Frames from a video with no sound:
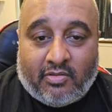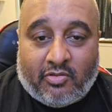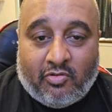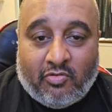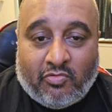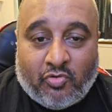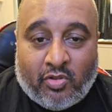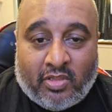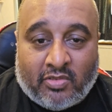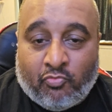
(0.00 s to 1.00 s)
to
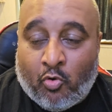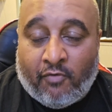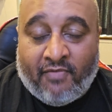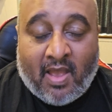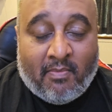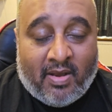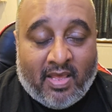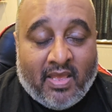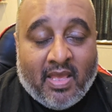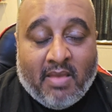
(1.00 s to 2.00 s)
join this royal
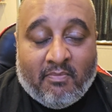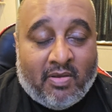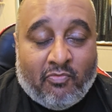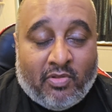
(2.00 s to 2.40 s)
family. But